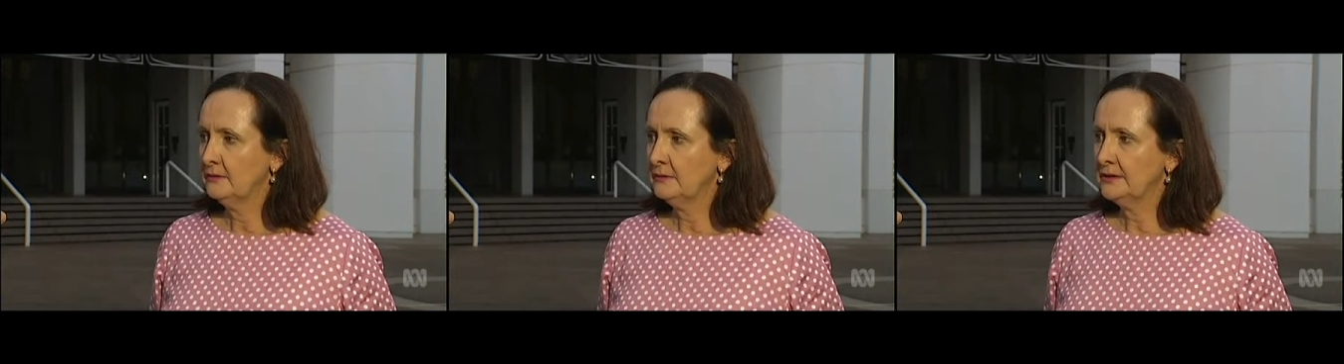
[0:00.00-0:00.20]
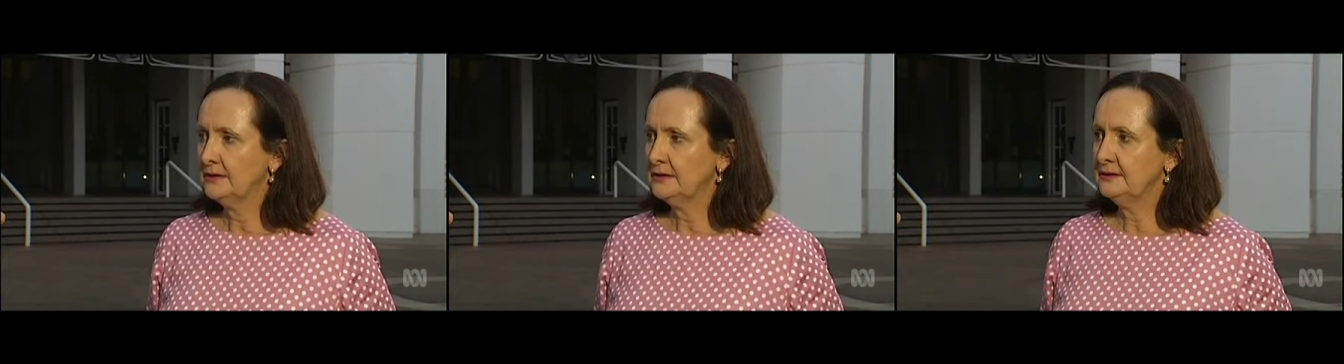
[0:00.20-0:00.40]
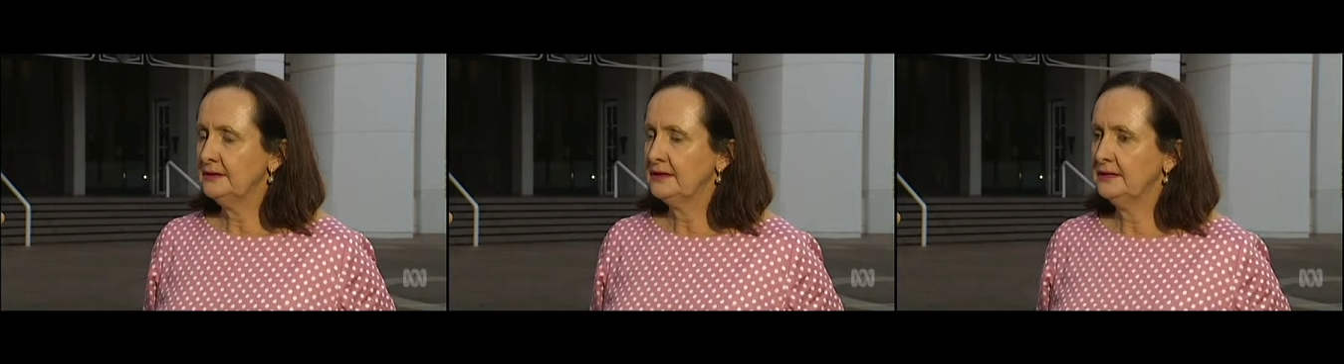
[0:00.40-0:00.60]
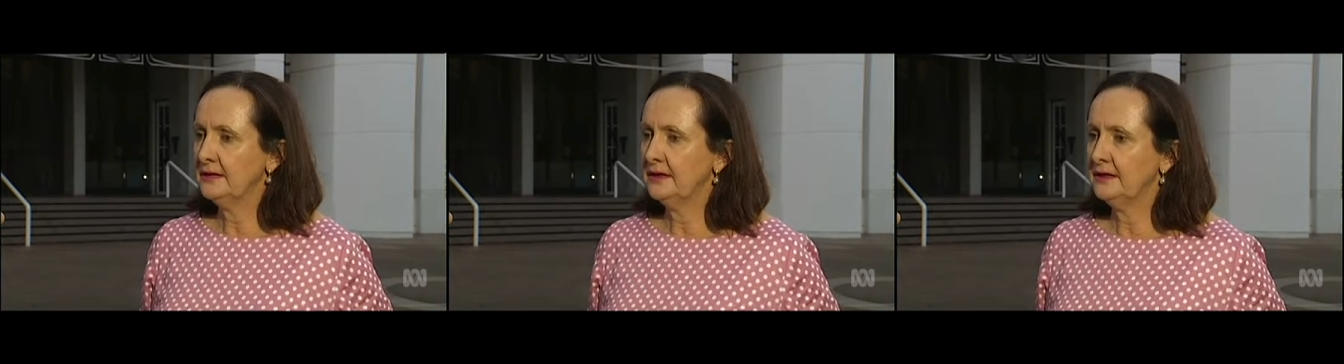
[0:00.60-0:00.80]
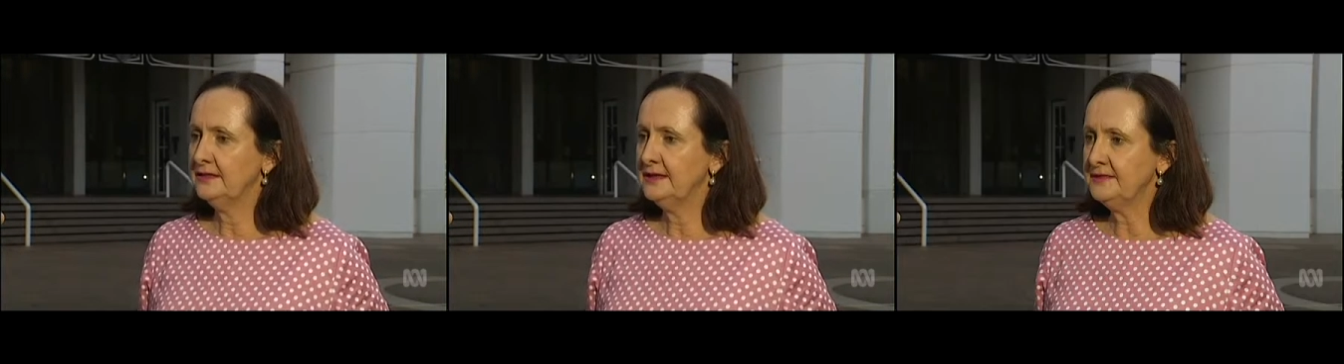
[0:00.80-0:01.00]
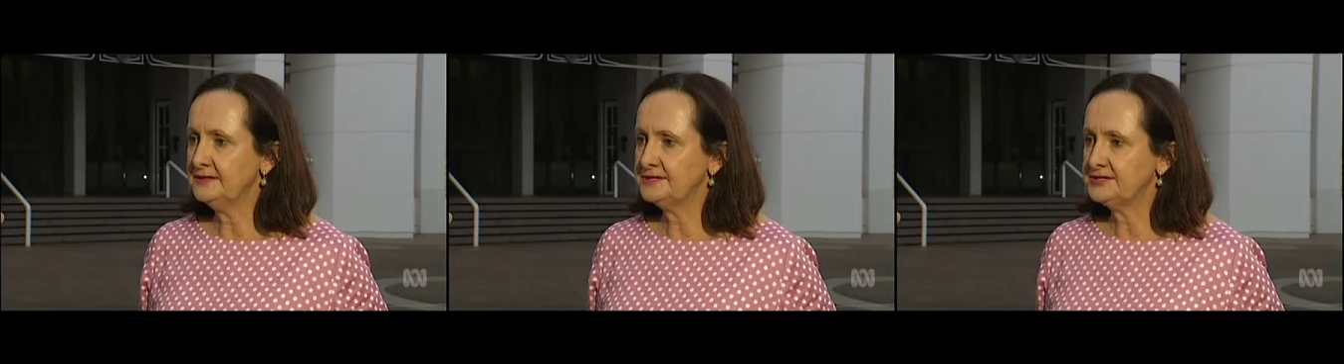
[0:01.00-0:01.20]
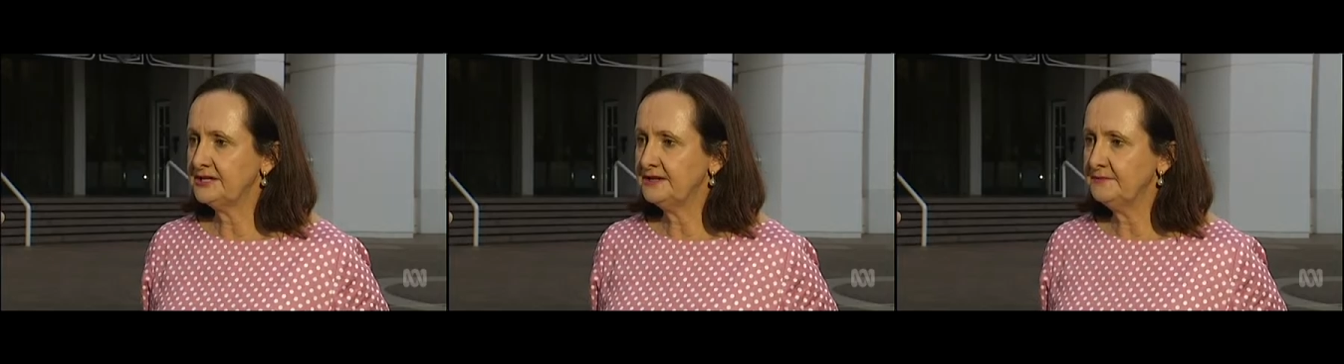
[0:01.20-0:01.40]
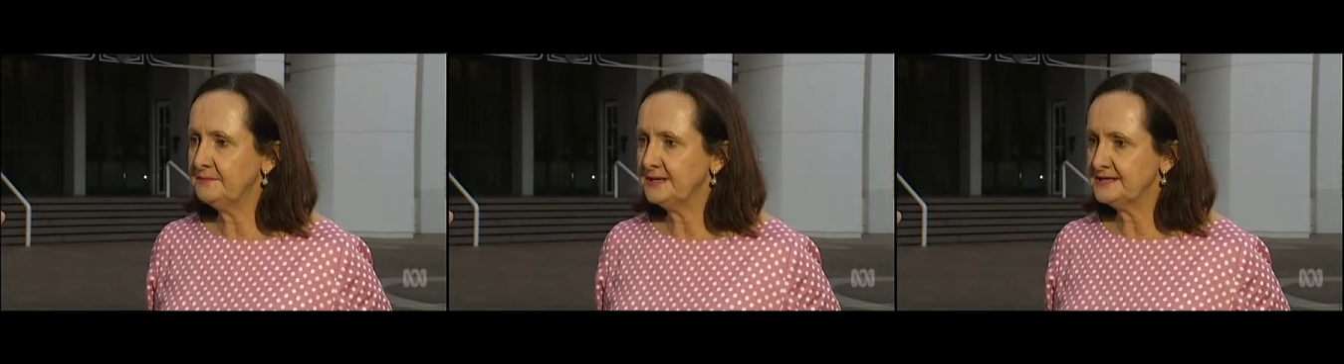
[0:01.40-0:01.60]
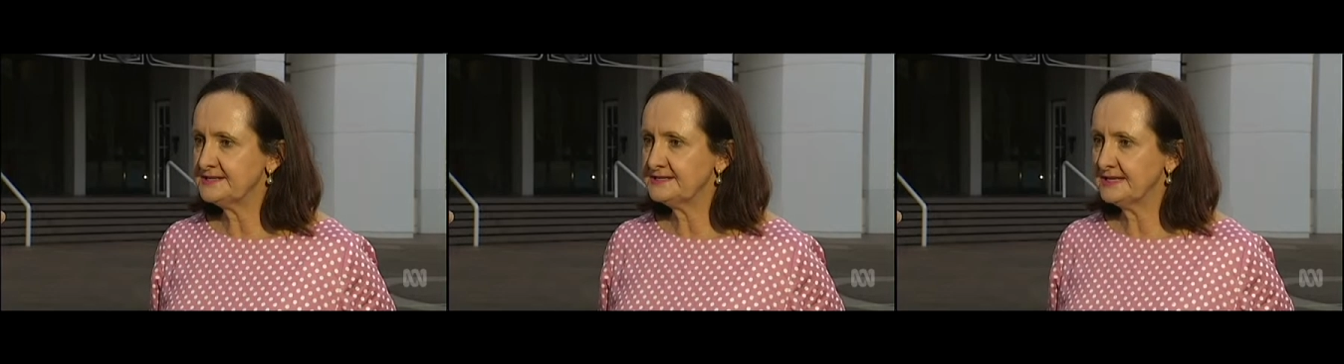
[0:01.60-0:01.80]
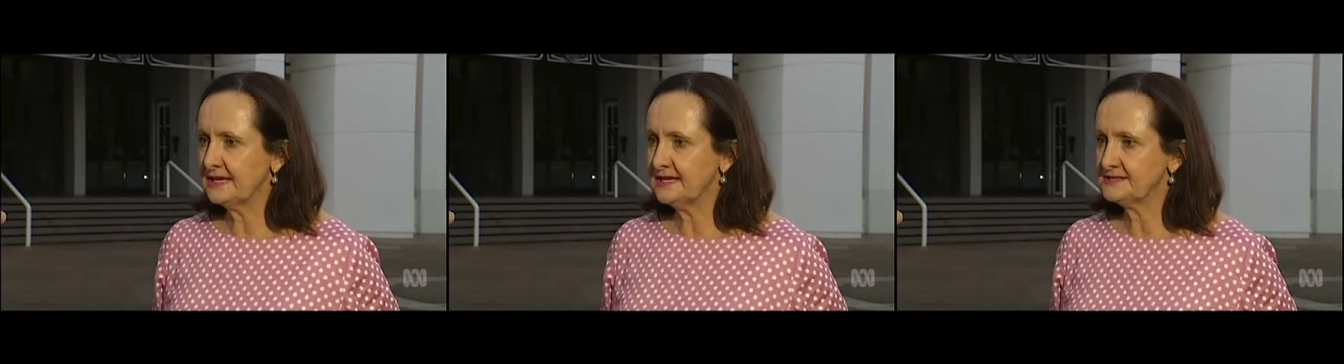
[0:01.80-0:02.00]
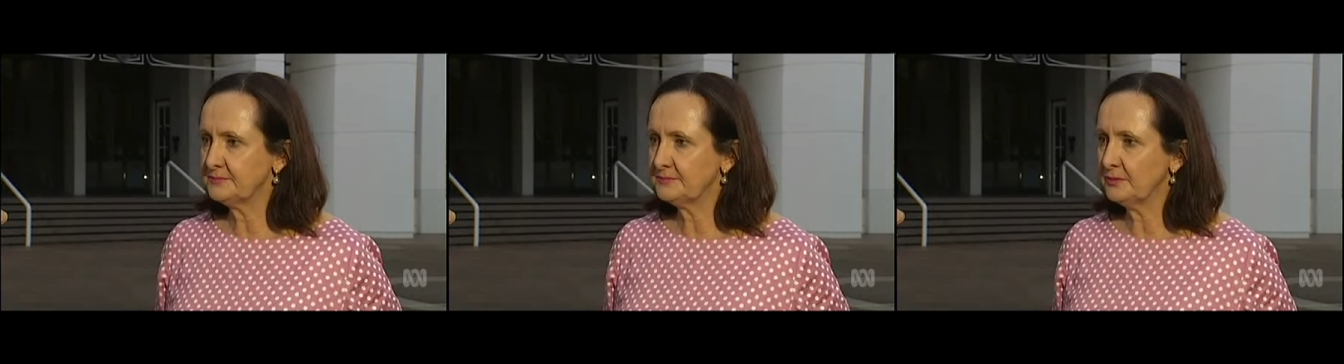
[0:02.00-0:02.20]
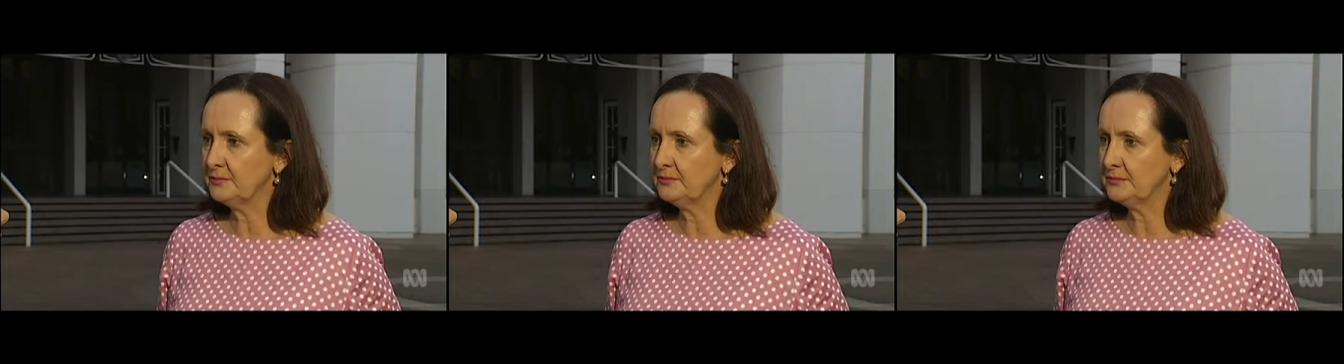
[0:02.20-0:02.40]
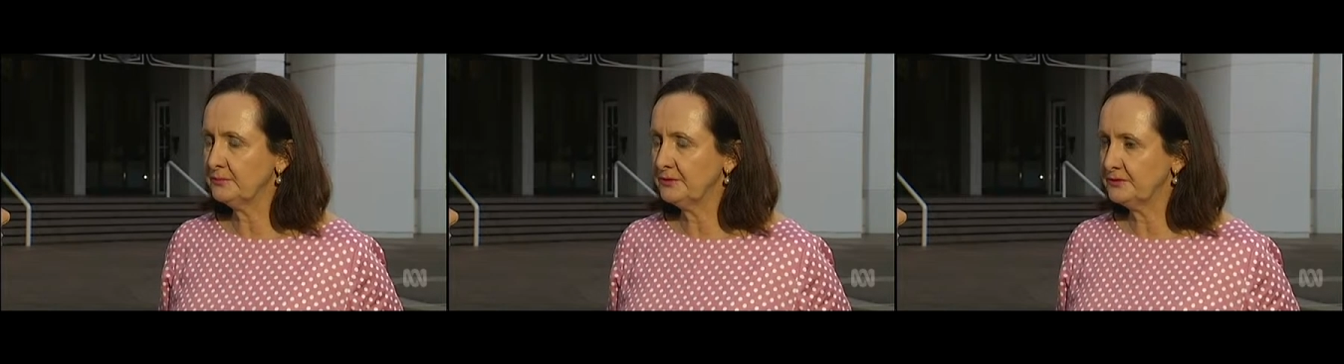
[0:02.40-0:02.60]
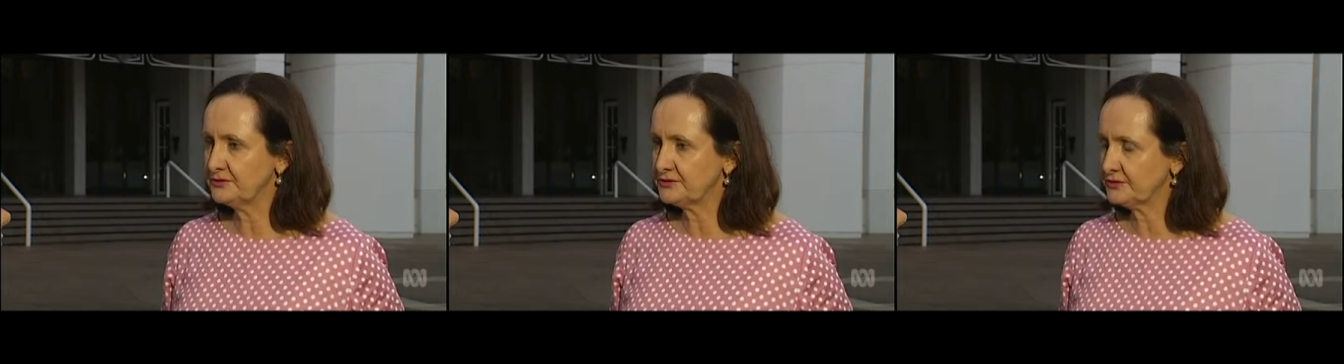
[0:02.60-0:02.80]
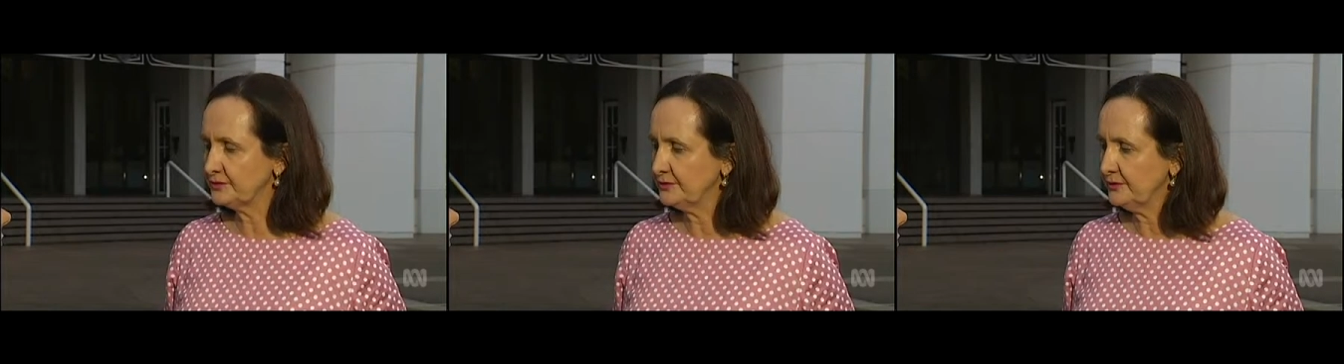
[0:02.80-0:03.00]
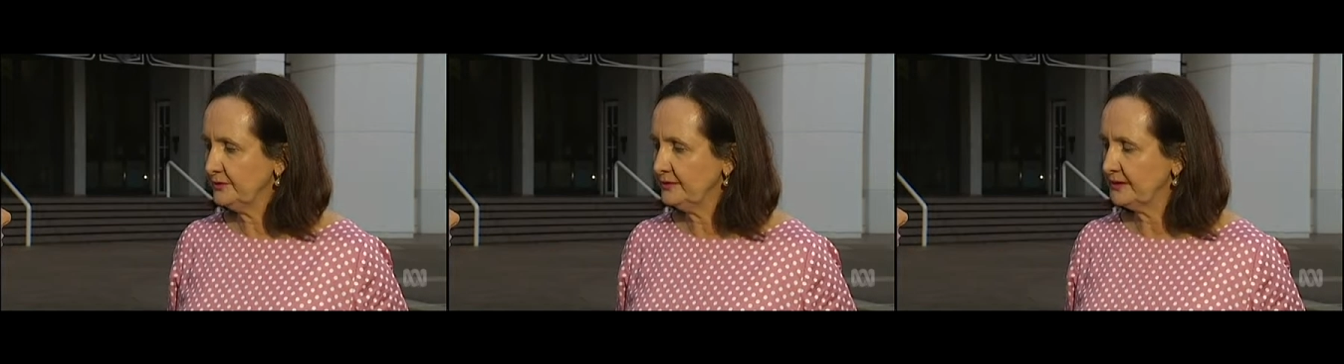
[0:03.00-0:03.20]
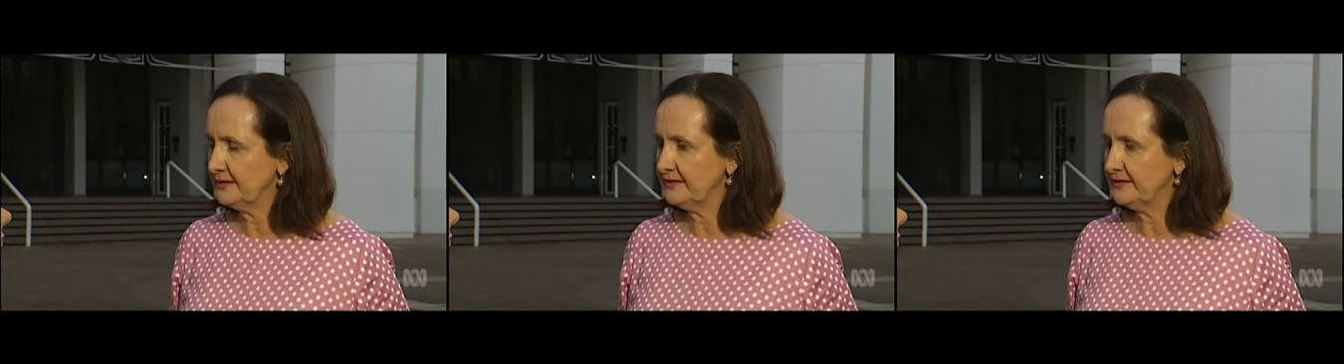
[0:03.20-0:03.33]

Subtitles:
Well, I think the Chief Minister has a problem with the truth.